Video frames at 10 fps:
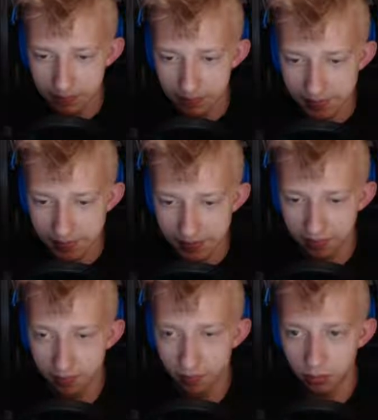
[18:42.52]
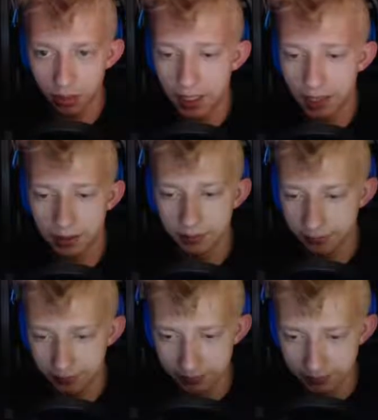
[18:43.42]
Scythe of the Grand.
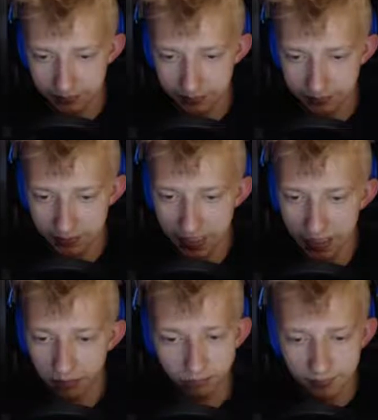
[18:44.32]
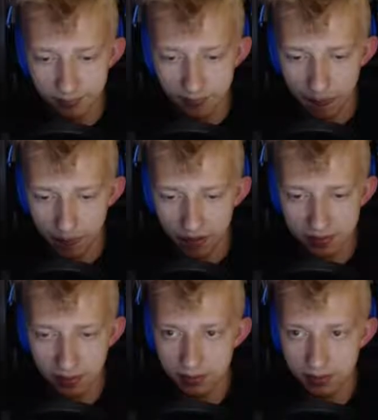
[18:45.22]
Yeah, that's
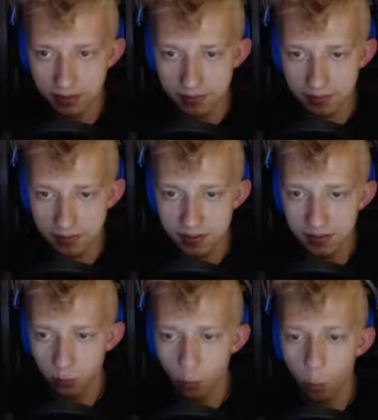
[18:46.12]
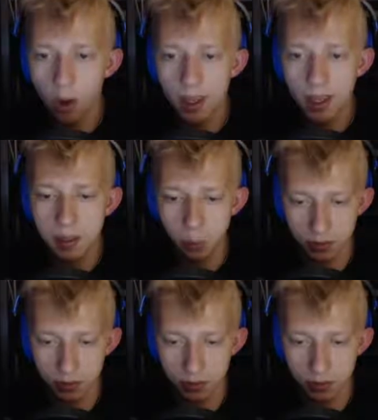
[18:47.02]
all it does. This does way more